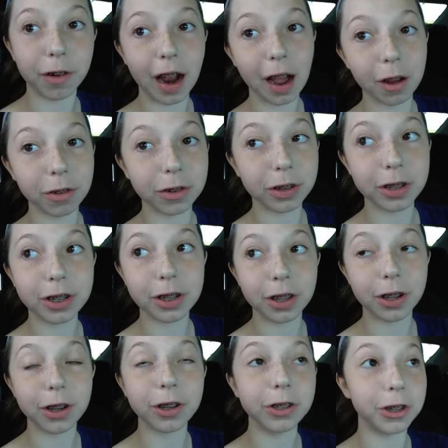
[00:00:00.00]
around
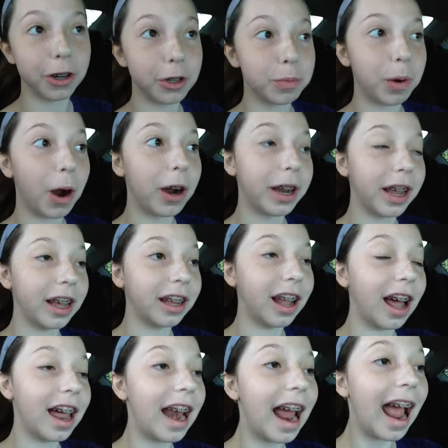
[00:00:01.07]
the church parking
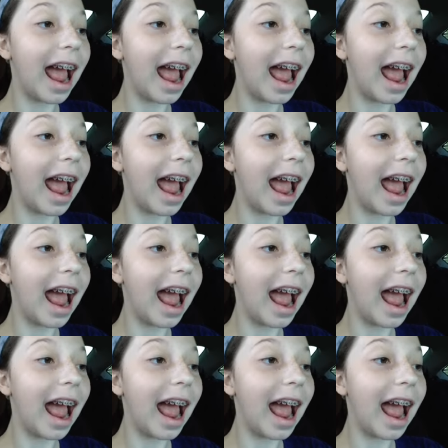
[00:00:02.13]
lot,